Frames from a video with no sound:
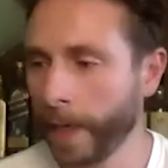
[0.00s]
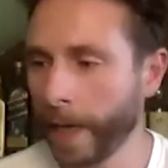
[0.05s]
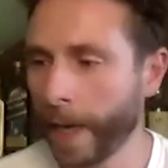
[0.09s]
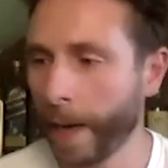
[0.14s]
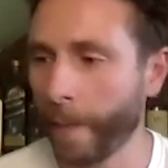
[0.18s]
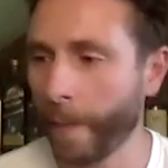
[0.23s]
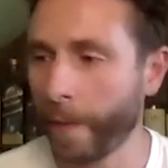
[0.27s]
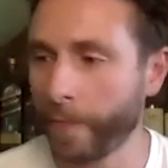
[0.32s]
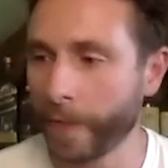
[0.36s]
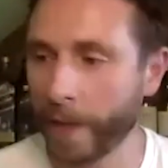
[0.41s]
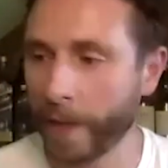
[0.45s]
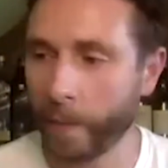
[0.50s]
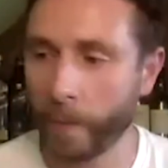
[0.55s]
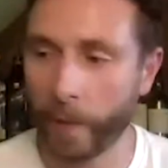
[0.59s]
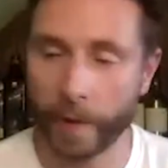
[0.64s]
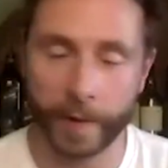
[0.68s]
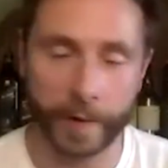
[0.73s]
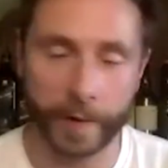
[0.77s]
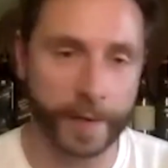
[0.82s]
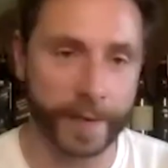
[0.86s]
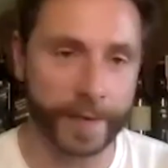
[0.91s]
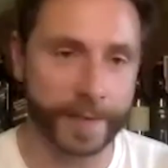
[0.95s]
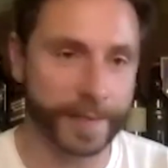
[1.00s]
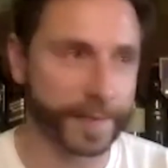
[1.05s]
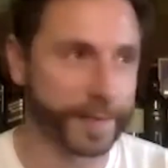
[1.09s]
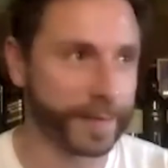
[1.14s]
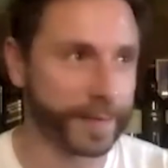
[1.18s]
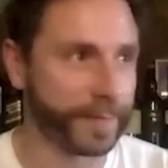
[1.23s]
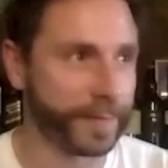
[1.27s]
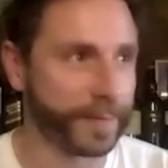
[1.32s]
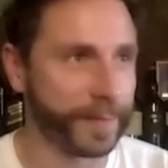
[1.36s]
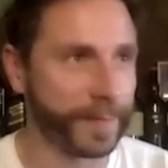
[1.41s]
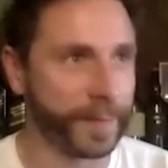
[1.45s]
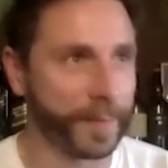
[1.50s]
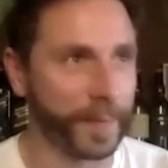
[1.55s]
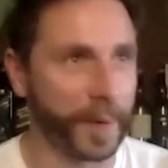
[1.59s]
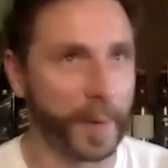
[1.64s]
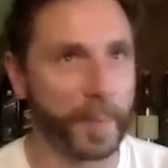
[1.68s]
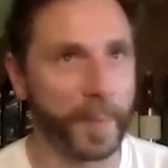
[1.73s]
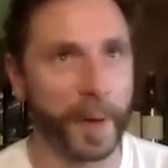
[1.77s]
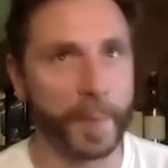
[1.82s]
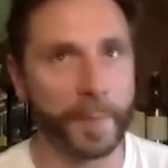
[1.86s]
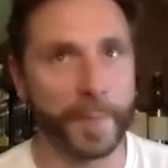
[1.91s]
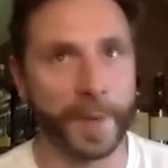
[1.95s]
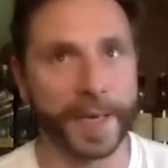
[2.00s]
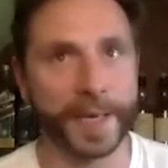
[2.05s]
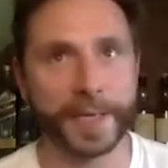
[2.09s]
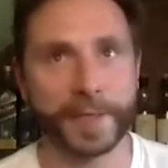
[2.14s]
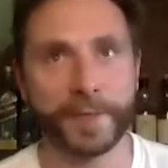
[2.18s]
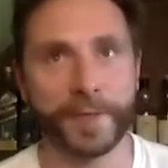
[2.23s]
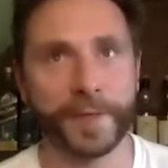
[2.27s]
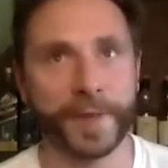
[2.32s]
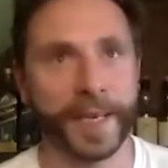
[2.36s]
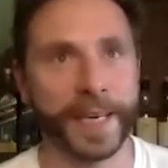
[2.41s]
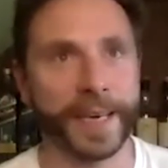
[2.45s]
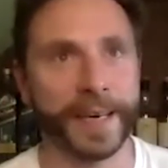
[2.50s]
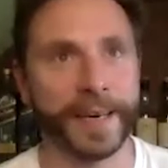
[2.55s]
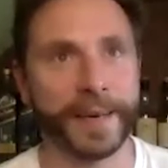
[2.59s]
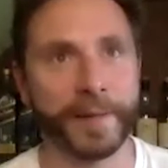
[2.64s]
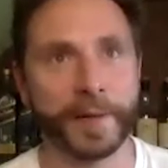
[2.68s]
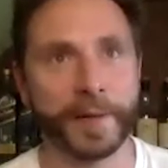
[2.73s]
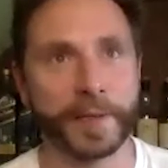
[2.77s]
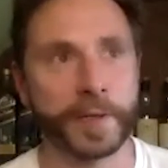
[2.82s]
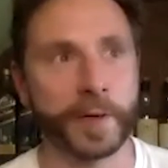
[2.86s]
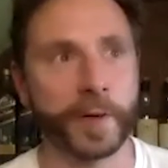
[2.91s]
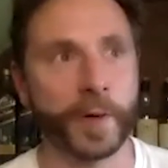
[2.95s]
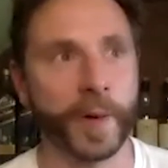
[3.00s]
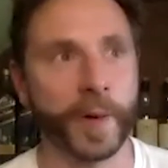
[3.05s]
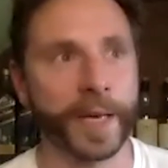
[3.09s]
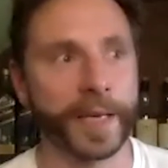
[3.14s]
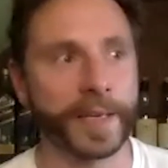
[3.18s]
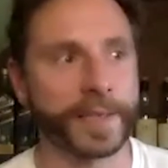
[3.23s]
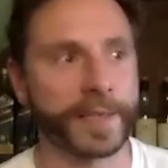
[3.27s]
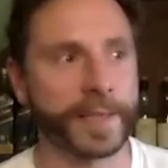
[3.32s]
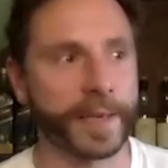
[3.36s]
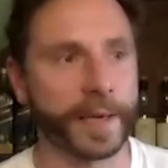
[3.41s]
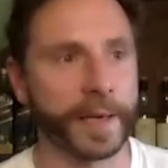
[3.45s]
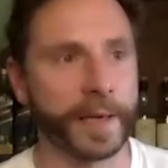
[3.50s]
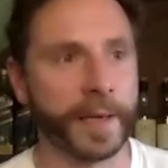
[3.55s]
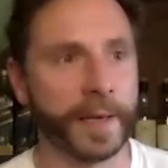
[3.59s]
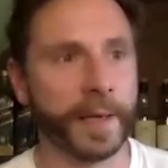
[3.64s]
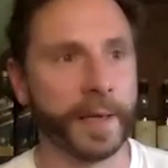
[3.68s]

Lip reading: however they want, because my biggest fear is always that